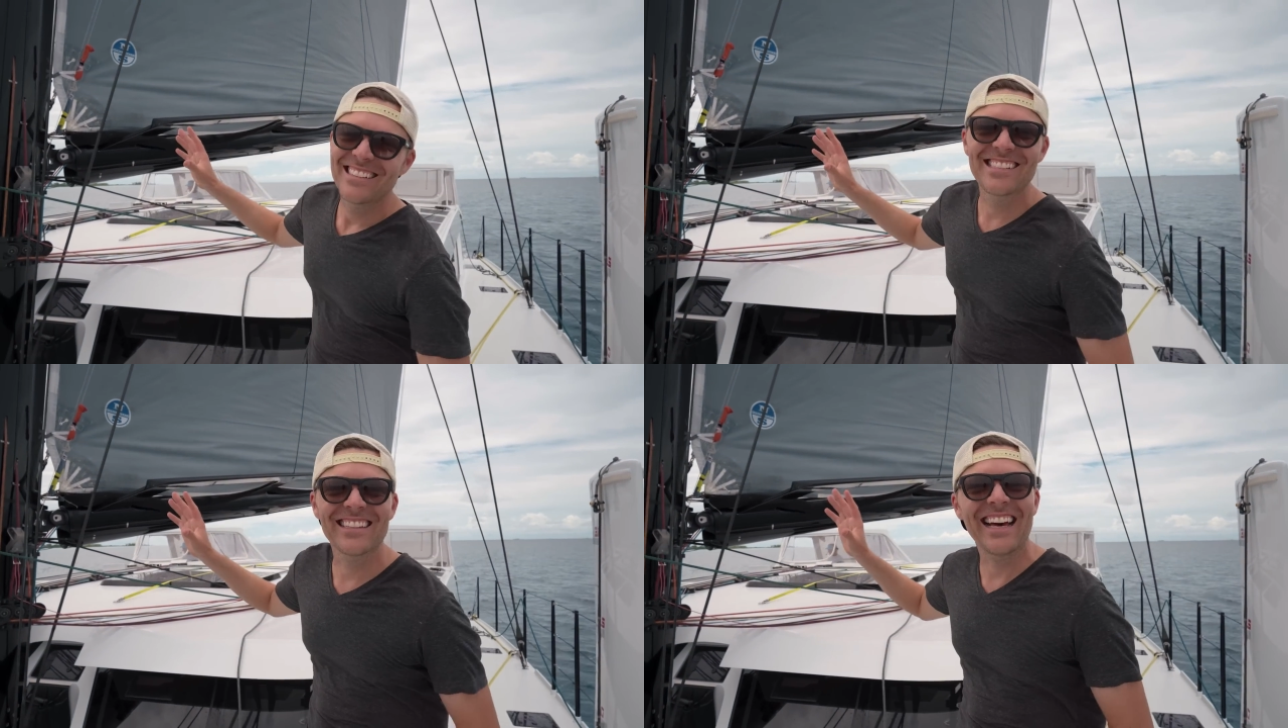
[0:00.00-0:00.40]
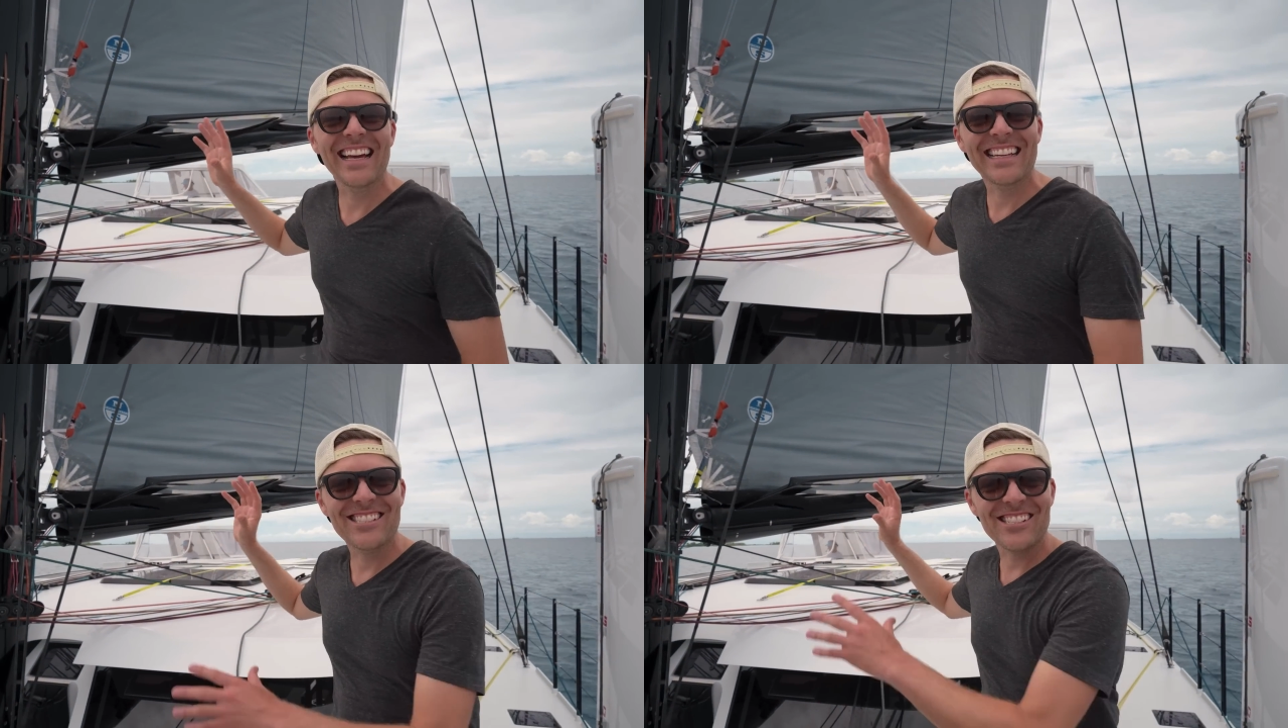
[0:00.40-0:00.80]
It's
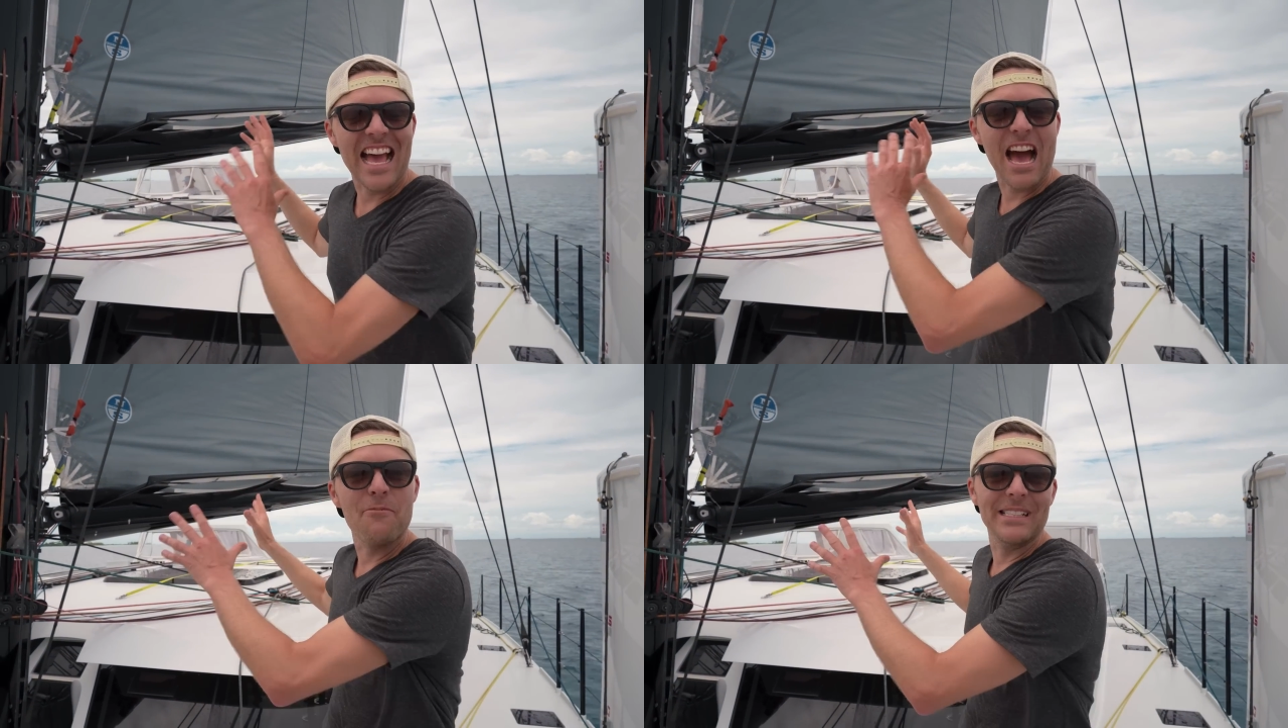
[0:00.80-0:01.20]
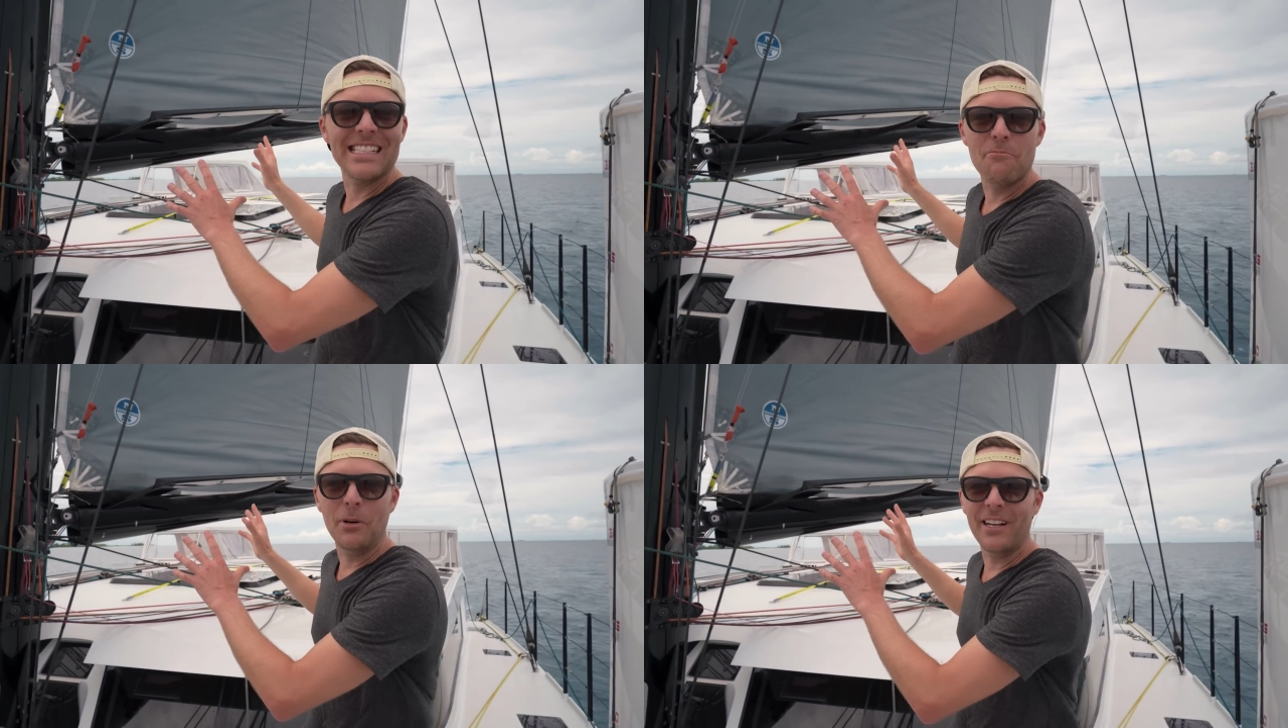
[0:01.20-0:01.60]
like it just happens.
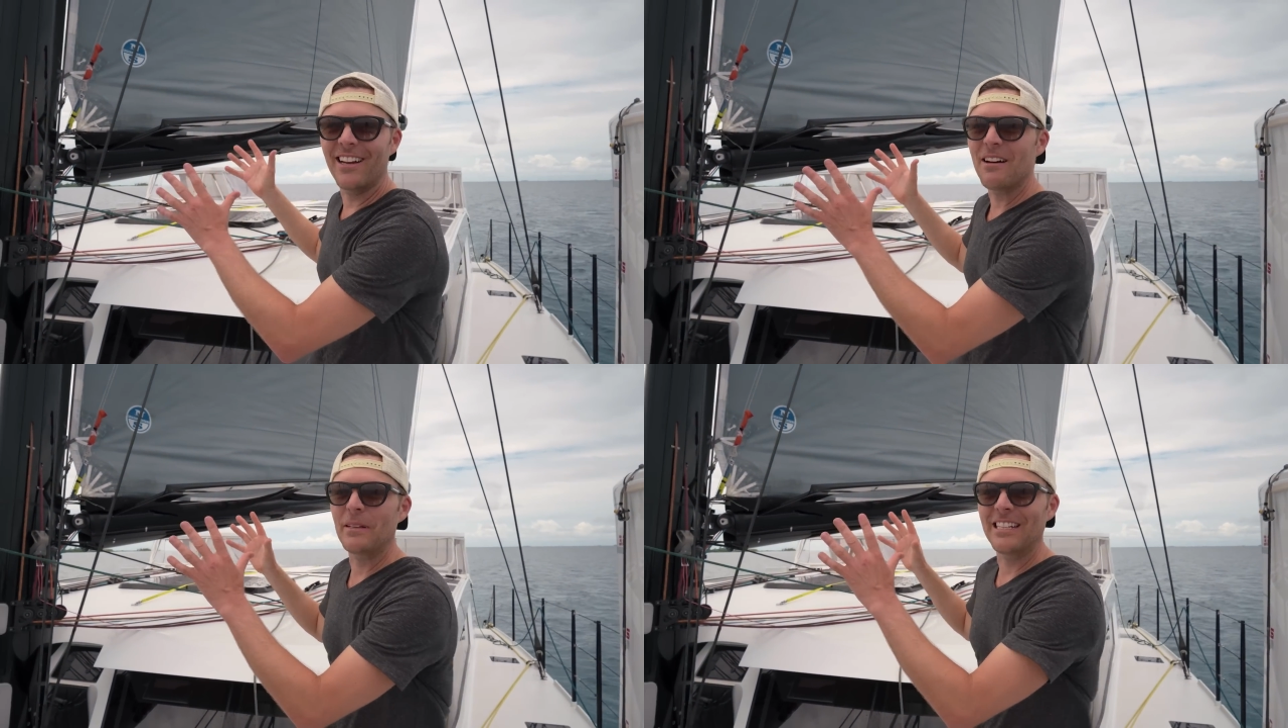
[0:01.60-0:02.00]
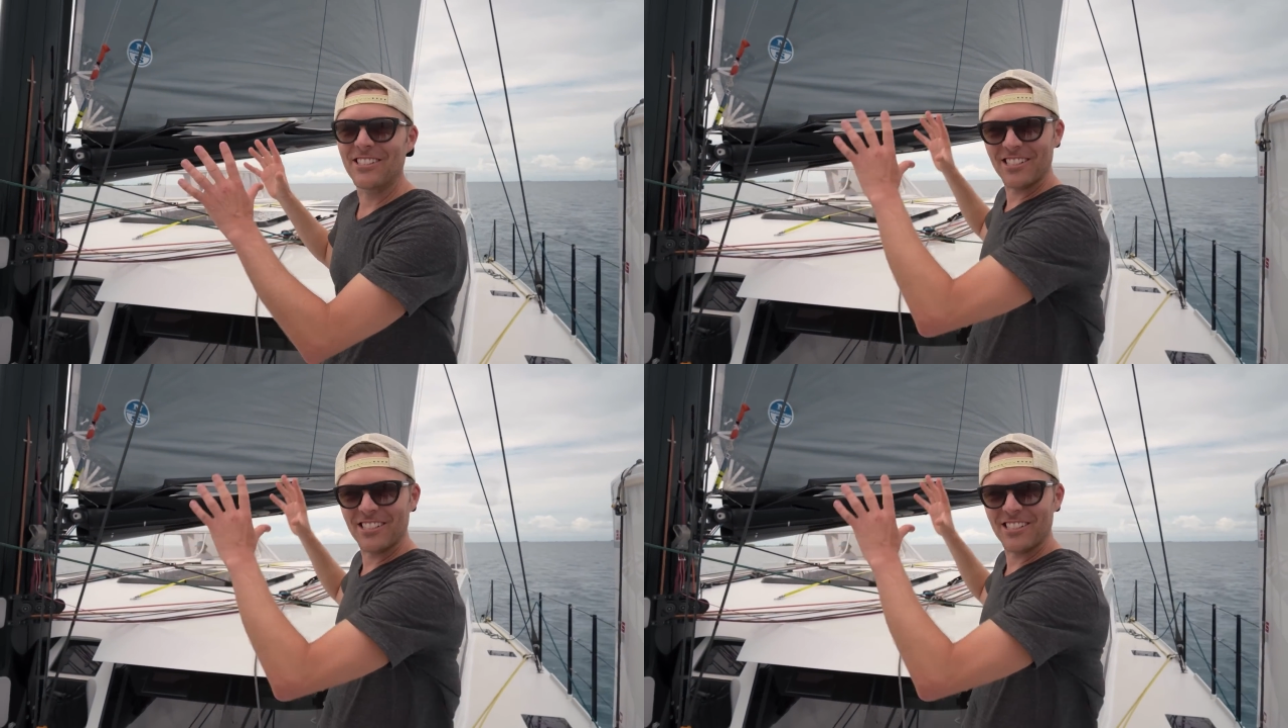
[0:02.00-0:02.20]
They put it up and it